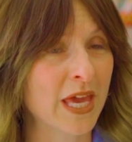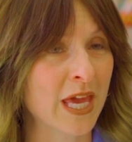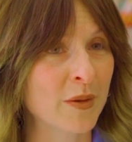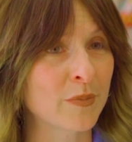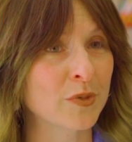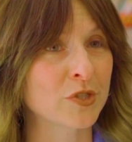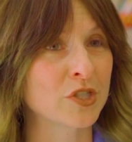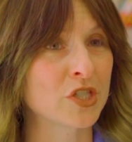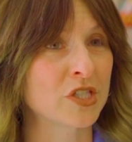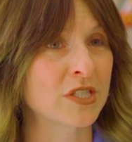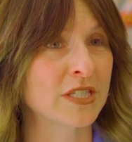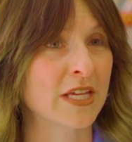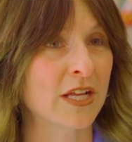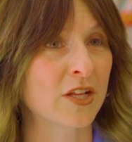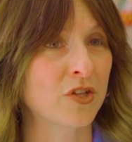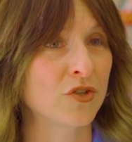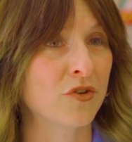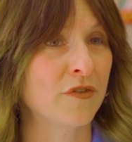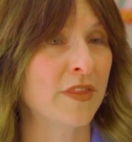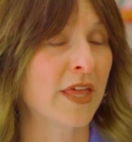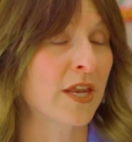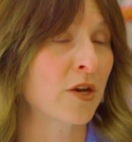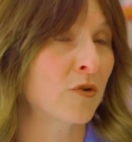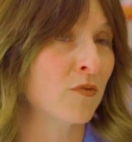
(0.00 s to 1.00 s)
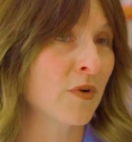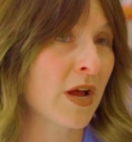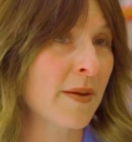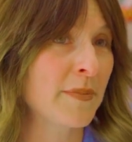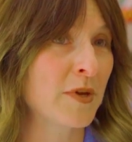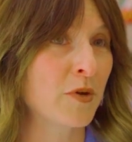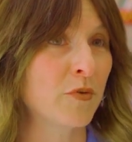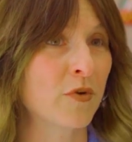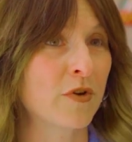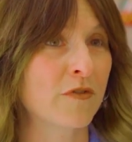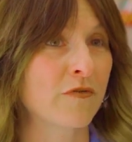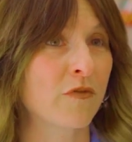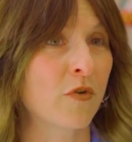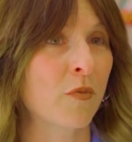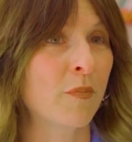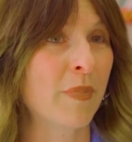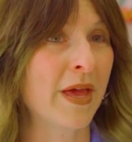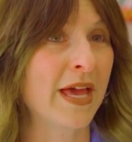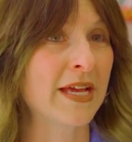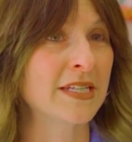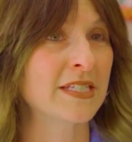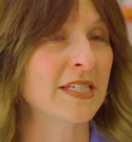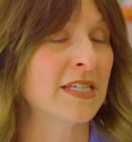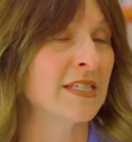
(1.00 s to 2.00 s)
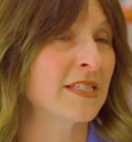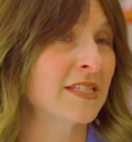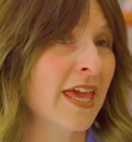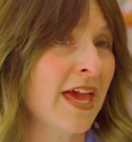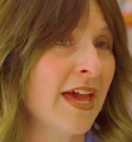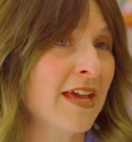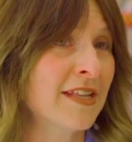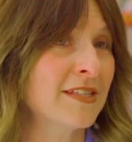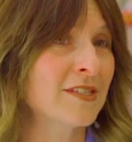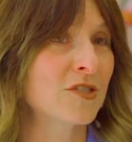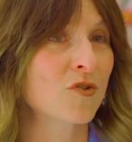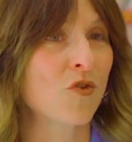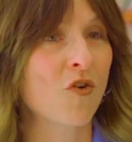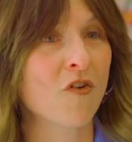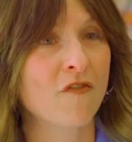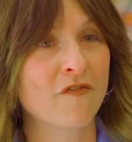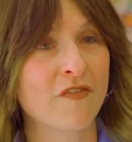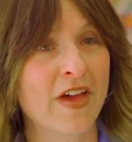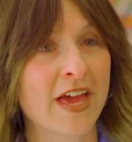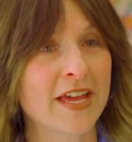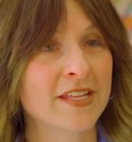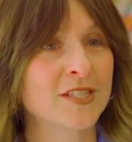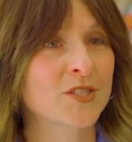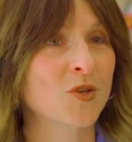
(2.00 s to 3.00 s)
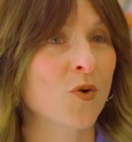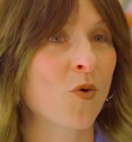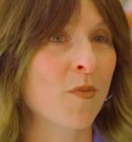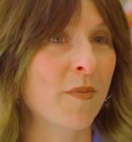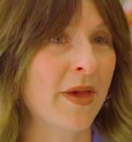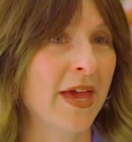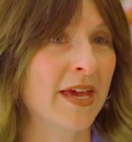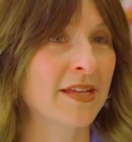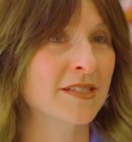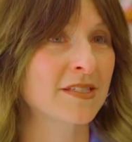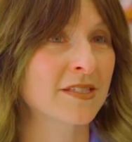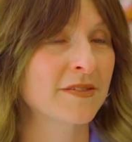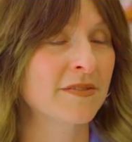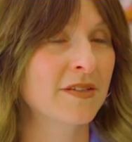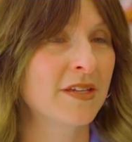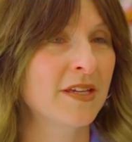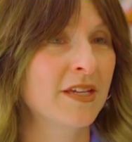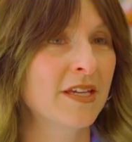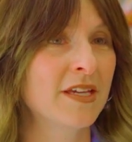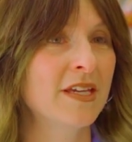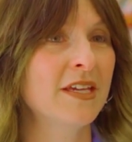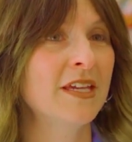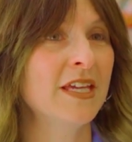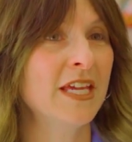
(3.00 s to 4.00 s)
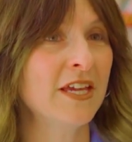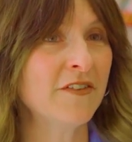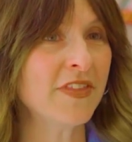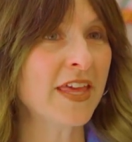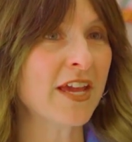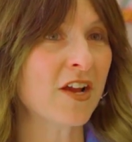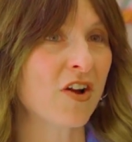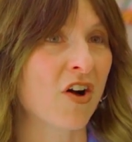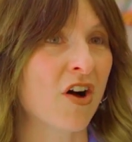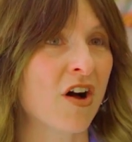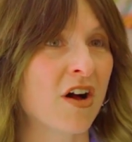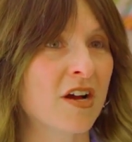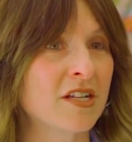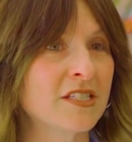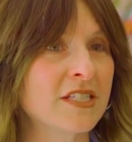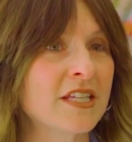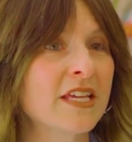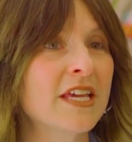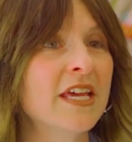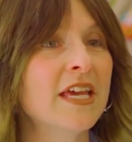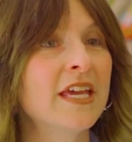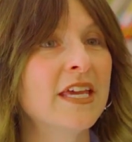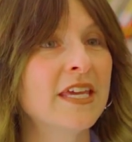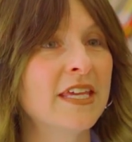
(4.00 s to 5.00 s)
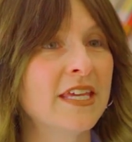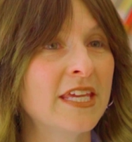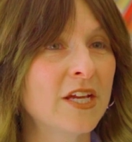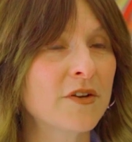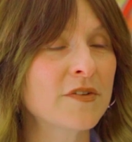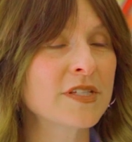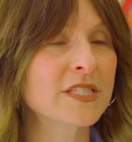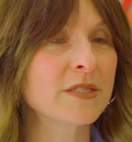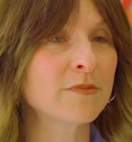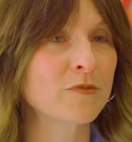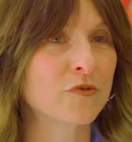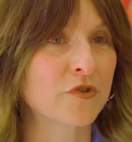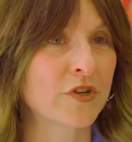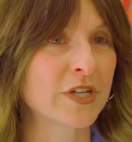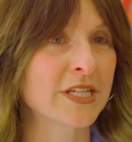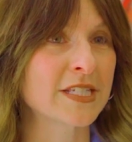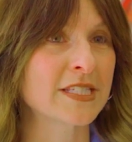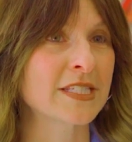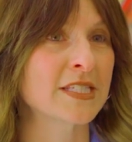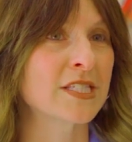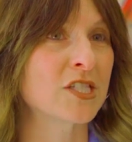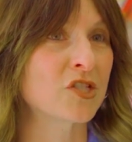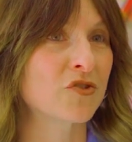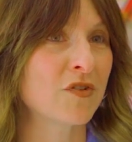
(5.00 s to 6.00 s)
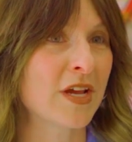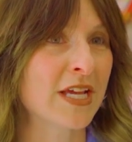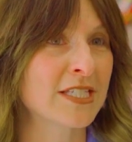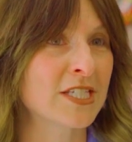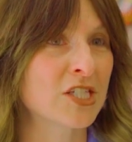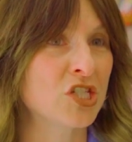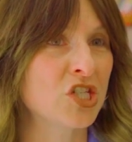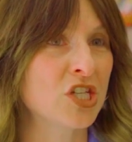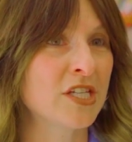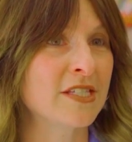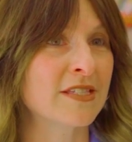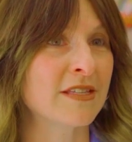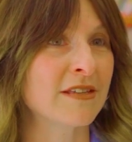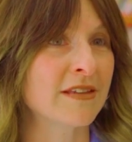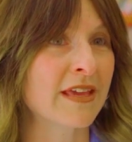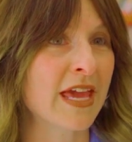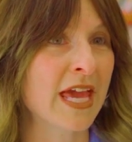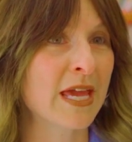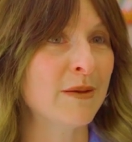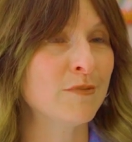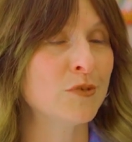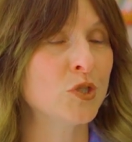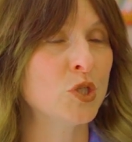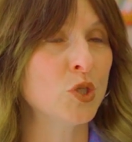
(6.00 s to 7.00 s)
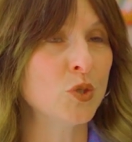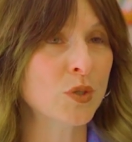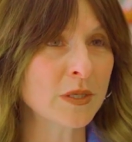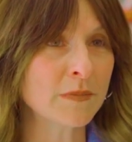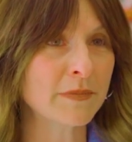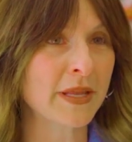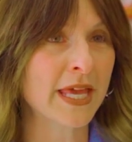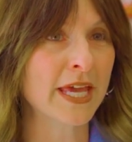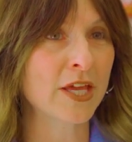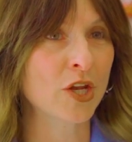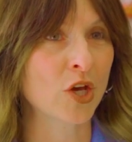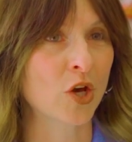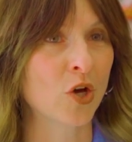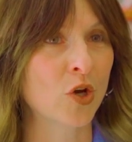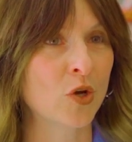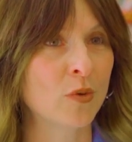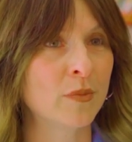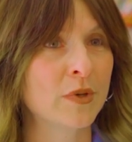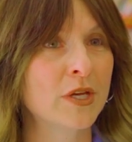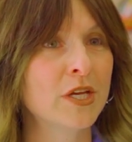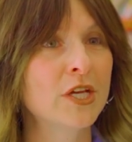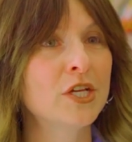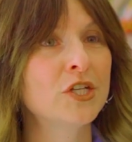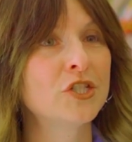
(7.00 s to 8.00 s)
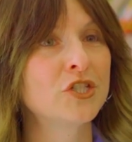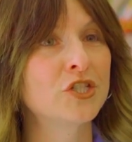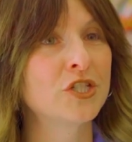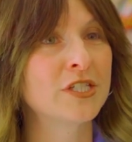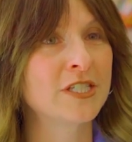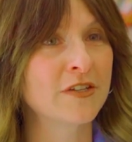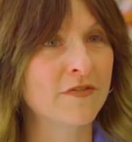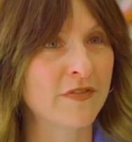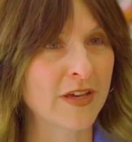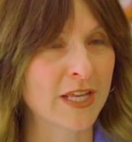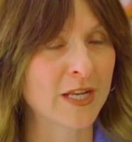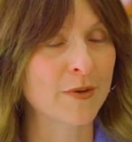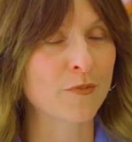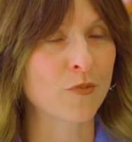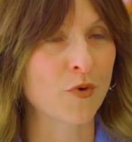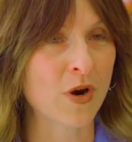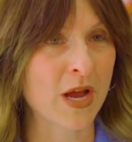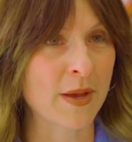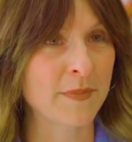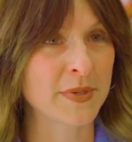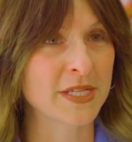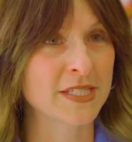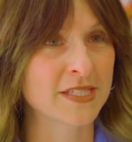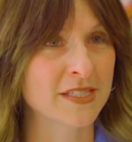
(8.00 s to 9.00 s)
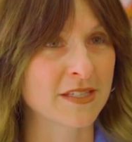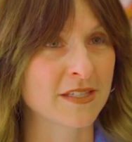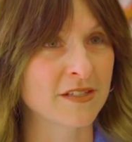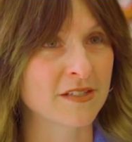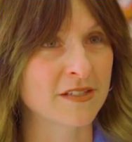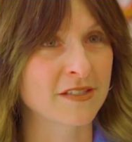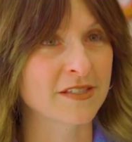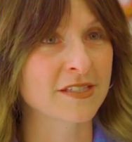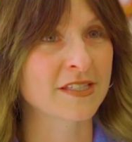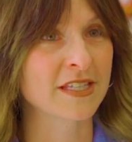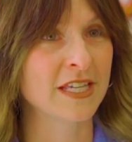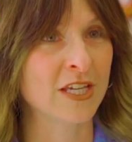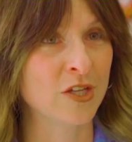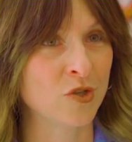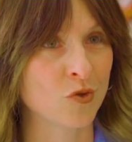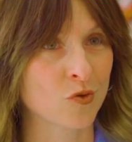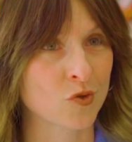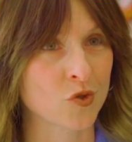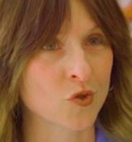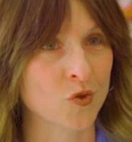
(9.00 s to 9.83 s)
able to tell you that a rhyming word for bat is cat or fat or mat. If they can't, here are some tricks and strategies and games you can play at home to develop rhyming skills in your